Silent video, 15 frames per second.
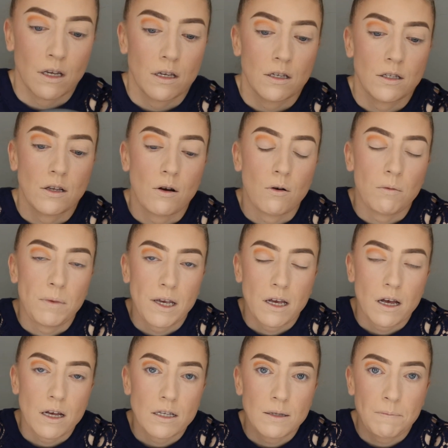So
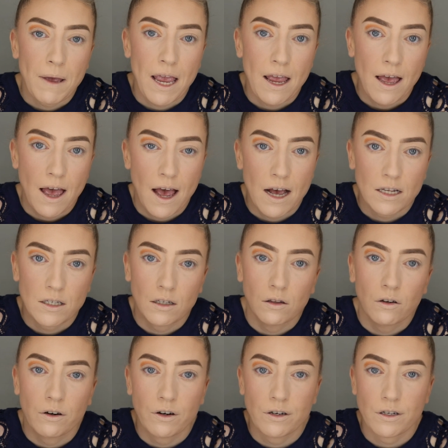because Bea had to
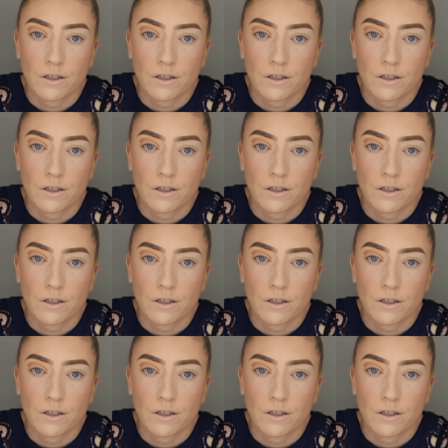learn